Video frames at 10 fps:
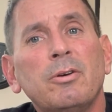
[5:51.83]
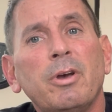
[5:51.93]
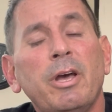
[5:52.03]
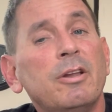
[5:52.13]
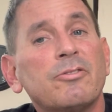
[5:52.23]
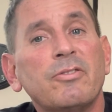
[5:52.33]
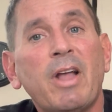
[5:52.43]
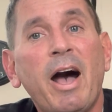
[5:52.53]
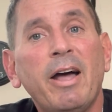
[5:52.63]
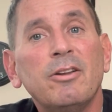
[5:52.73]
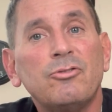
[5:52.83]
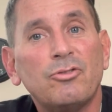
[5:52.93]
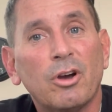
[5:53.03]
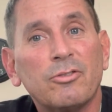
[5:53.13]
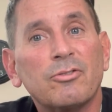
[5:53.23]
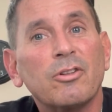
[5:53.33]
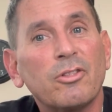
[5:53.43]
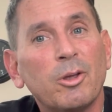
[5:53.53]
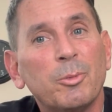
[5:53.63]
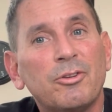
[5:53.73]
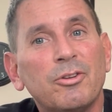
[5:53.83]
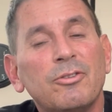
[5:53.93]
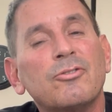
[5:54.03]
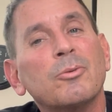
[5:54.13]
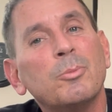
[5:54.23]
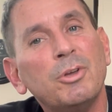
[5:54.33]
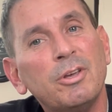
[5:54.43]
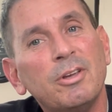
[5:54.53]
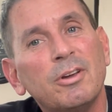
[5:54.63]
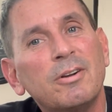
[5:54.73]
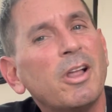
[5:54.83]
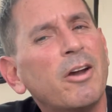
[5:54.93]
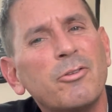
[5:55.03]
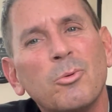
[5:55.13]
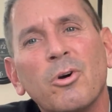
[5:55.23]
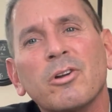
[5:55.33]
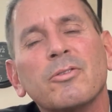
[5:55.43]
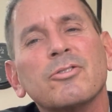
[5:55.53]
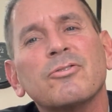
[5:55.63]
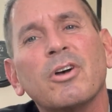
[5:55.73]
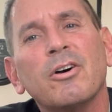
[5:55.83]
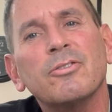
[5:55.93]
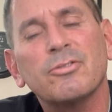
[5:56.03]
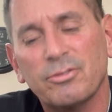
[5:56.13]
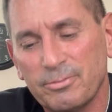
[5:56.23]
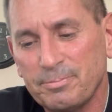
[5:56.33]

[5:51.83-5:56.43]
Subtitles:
And it's not just limited to me. Every one of us does.